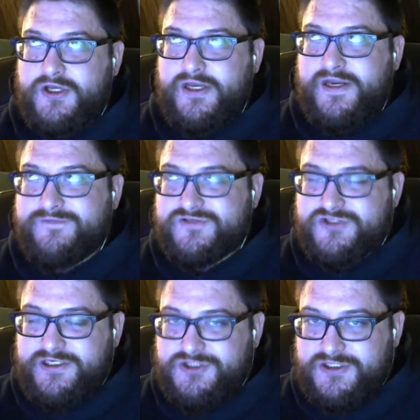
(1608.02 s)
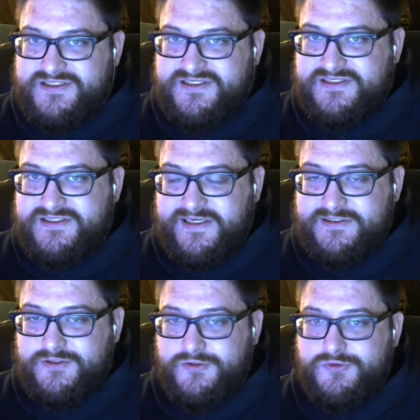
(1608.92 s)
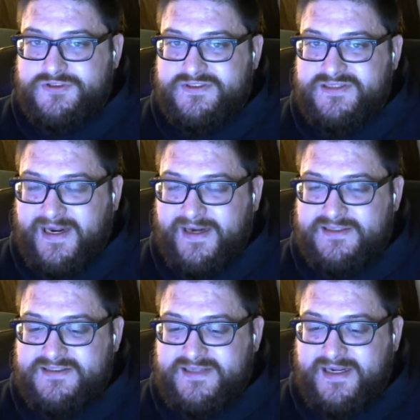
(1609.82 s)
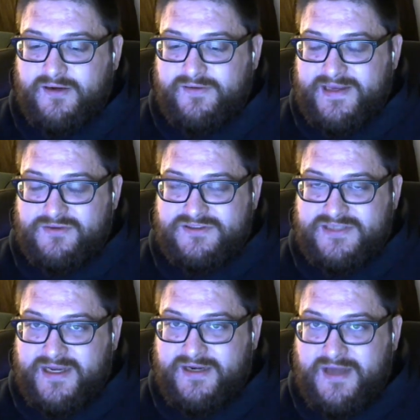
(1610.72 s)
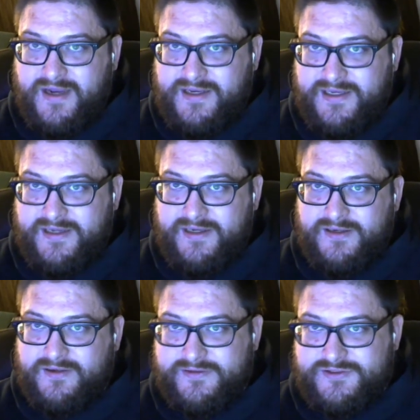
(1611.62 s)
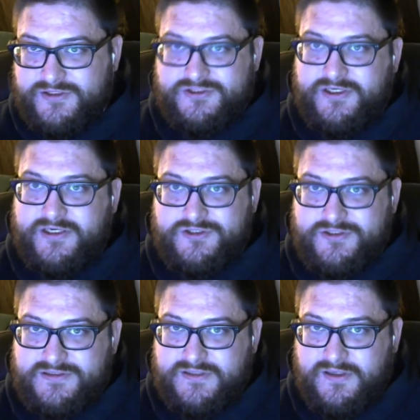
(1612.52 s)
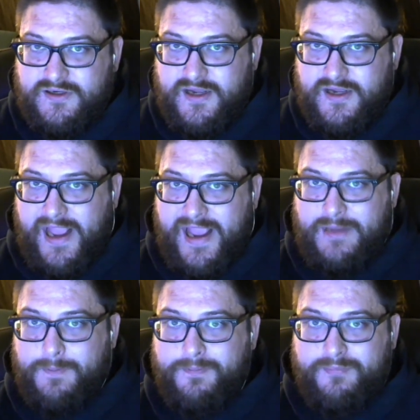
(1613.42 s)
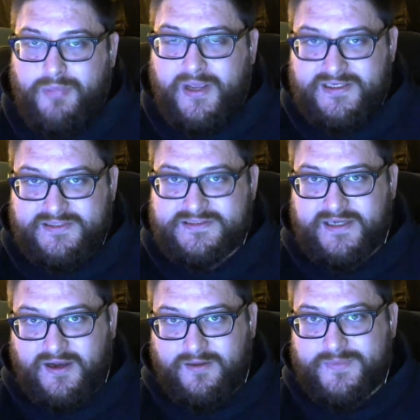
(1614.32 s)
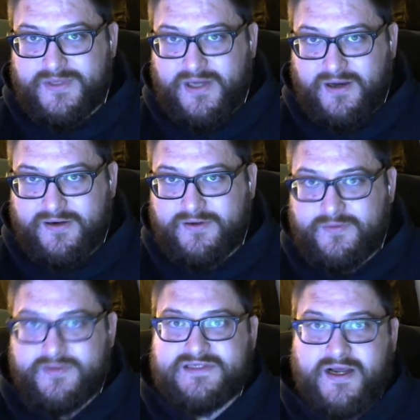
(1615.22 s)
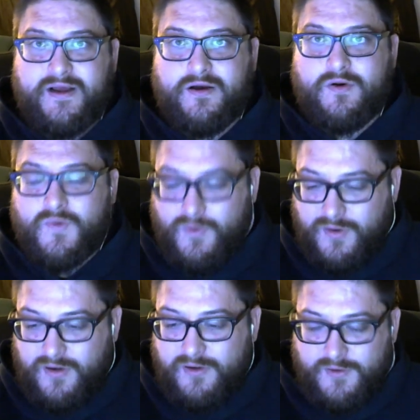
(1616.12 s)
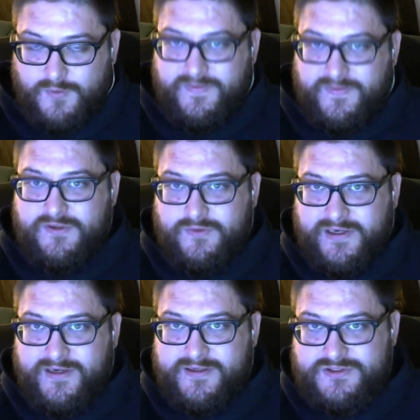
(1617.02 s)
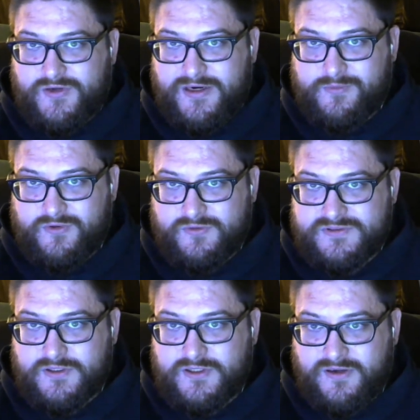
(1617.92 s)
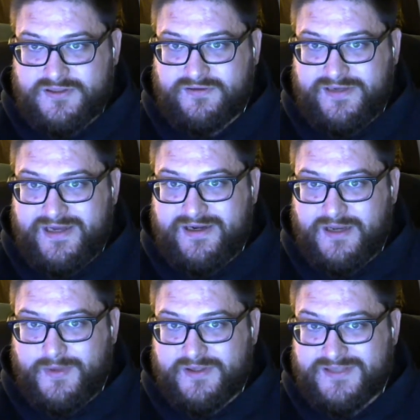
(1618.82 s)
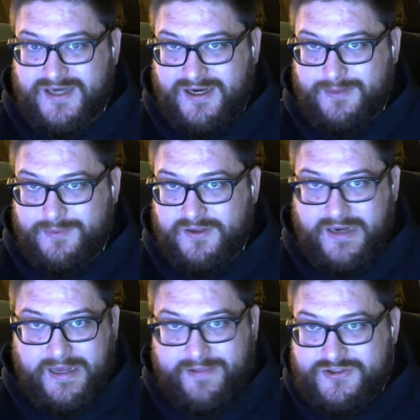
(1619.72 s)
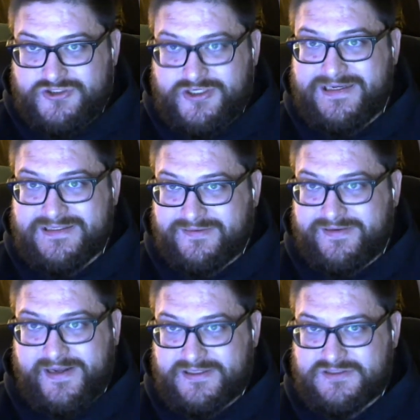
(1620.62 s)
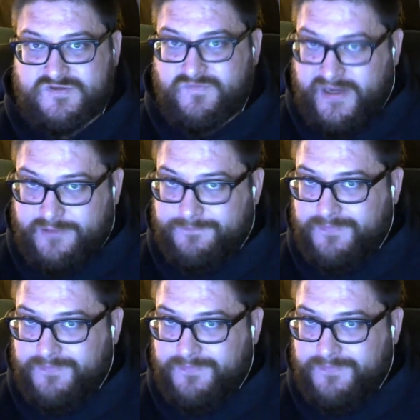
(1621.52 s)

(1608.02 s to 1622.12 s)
If she just sticks to staying on the outside, not getting into clinch exchanges, and piecing up Yana Kunitskaya, or when they do get into scrambles, constantly ending up on top, I think she easily takes this fight.